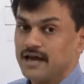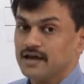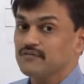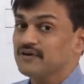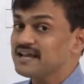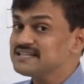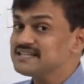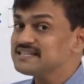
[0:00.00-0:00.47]

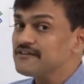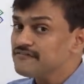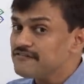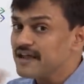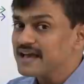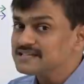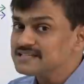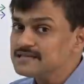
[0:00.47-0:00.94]
And when I say
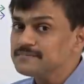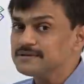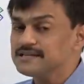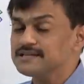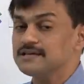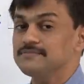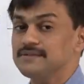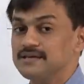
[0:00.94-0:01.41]

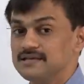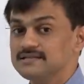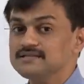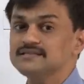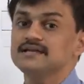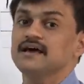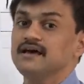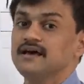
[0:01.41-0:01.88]
flexibility
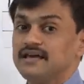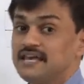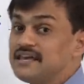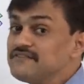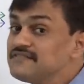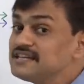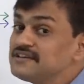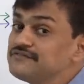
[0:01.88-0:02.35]
means
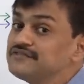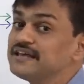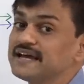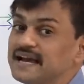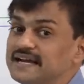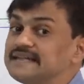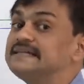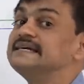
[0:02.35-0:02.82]
even if they
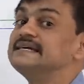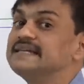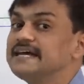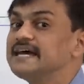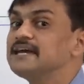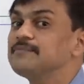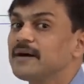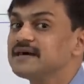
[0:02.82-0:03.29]
get
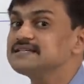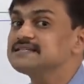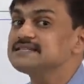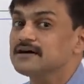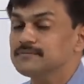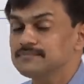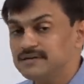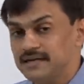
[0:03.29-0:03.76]
delayed by
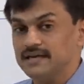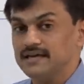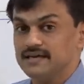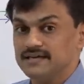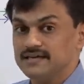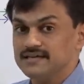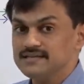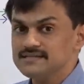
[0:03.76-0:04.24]
some
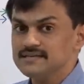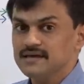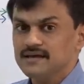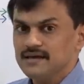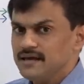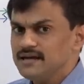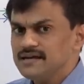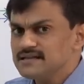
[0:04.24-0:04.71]
days,
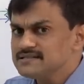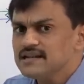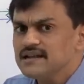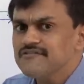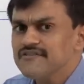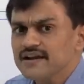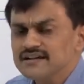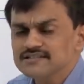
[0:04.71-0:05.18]
it doesn't
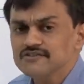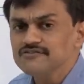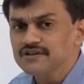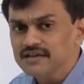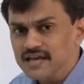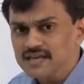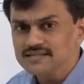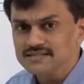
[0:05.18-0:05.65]
affect
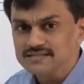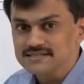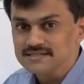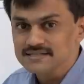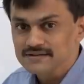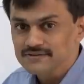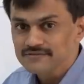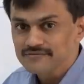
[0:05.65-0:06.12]
someone
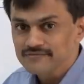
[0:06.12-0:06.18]
else.